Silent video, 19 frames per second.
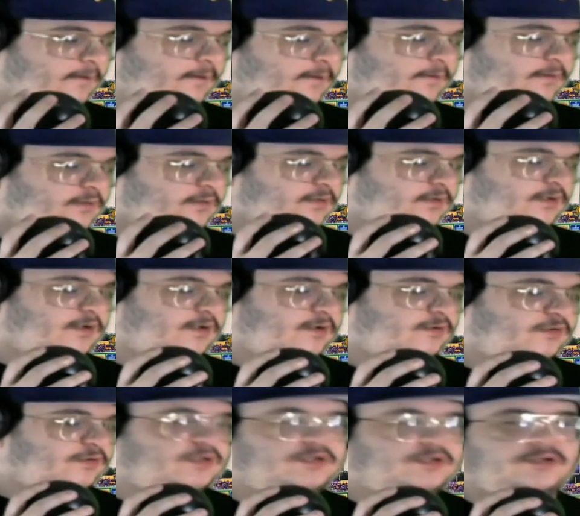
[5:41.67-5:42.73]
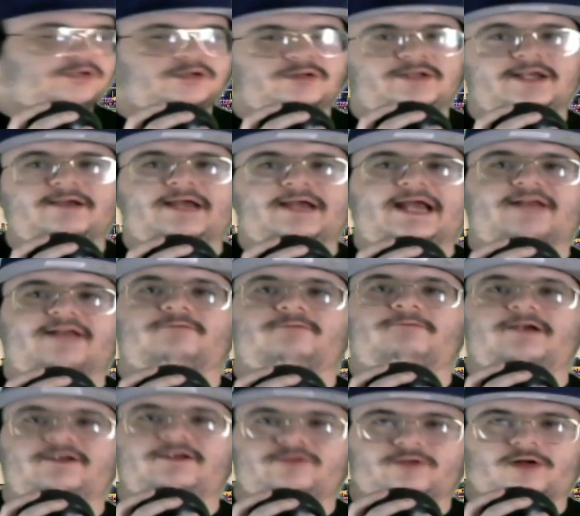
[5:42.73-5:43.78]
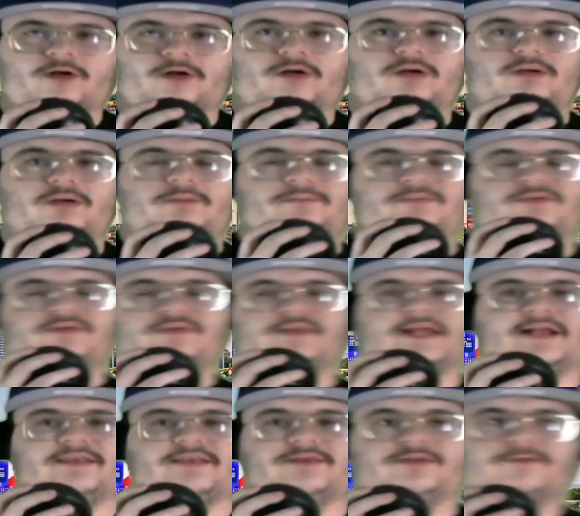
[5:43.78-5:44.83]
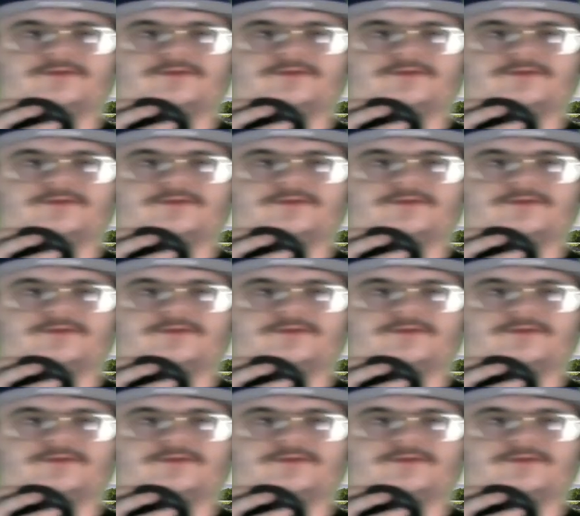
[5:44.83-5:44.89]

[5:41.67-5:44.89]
you know, you didn't have to waste arms. That's